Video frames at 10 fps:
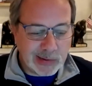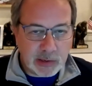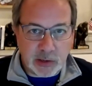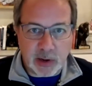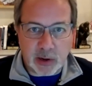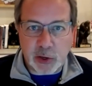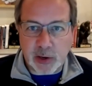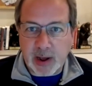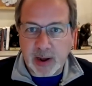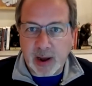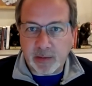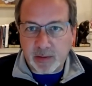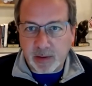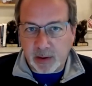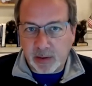diligent, I guess,
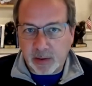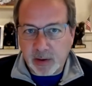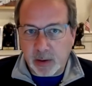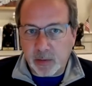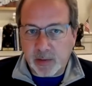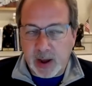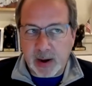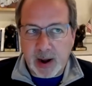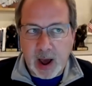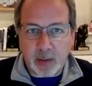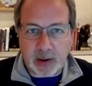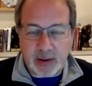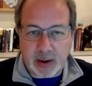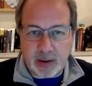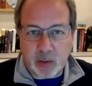to understand how that
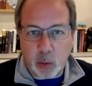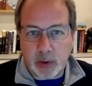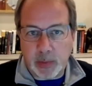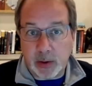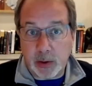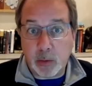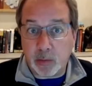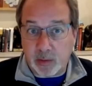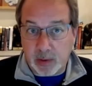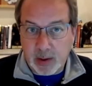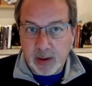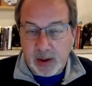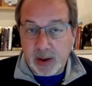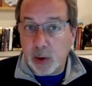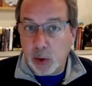data is going to be used
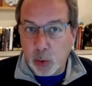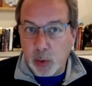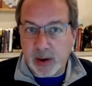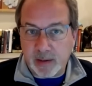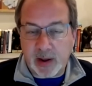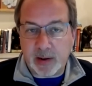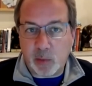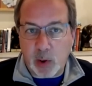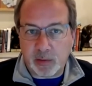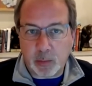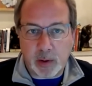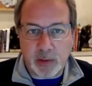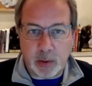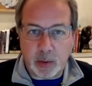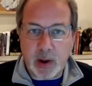in new and innovative ways. What are
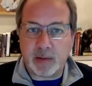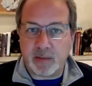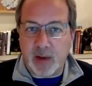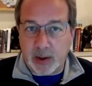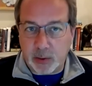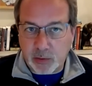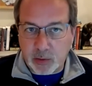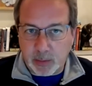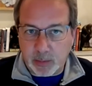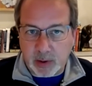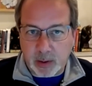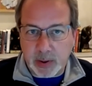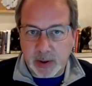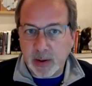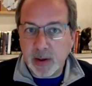the new kinds of value streams that are
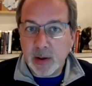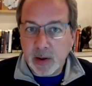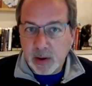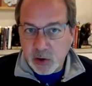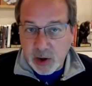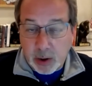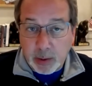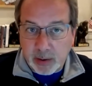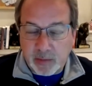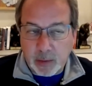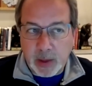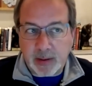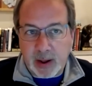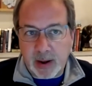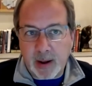being generated from
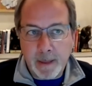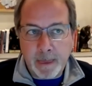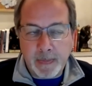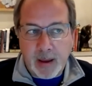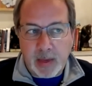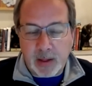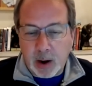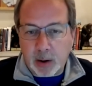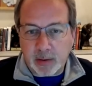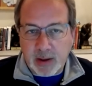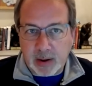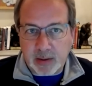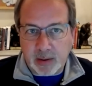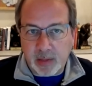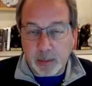that data, and then
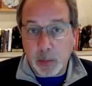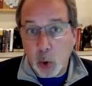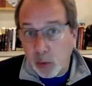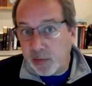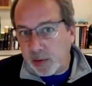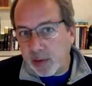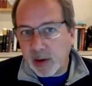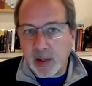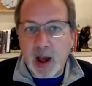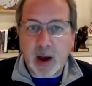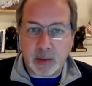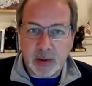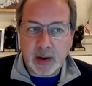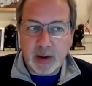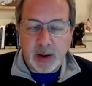architecting the move to the cloud
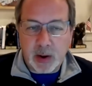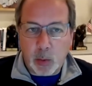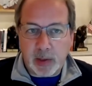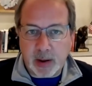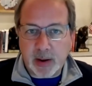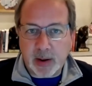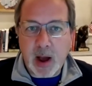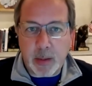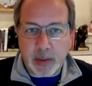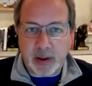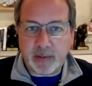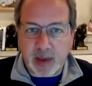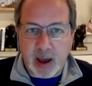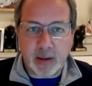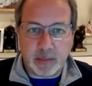in a way that accommodates
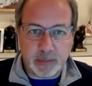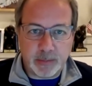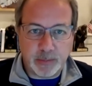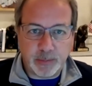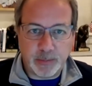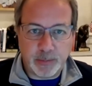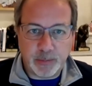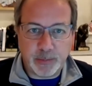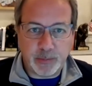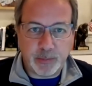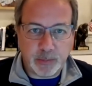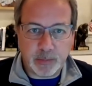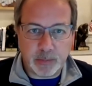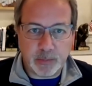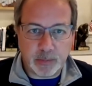that.
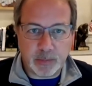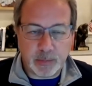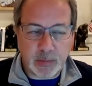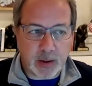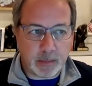Yeah.